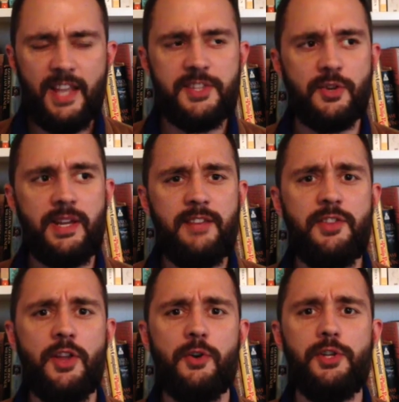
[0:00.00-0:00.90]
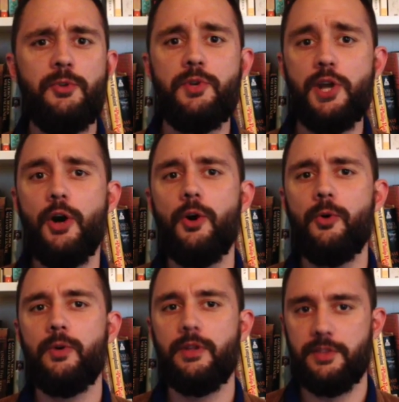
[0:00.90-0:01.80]
And so even though you
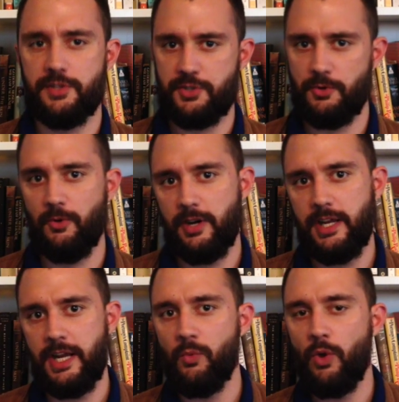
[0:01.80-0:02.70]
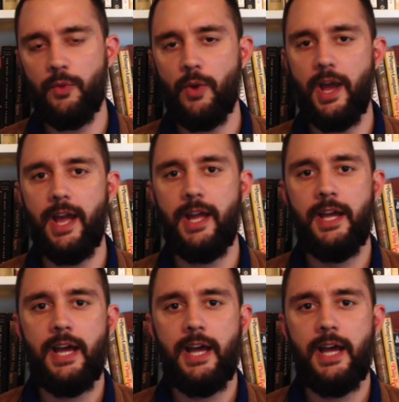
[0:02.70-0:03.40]
know the story in one way,